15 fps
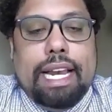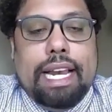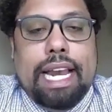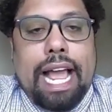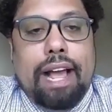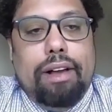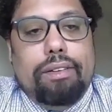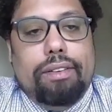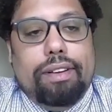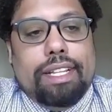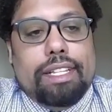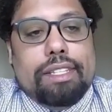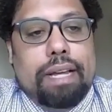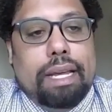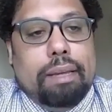Now,
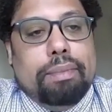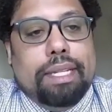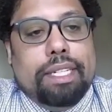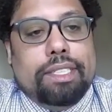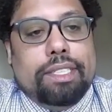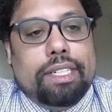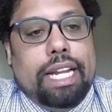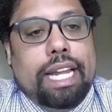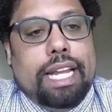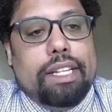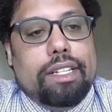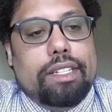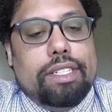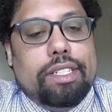it's my pleasure again to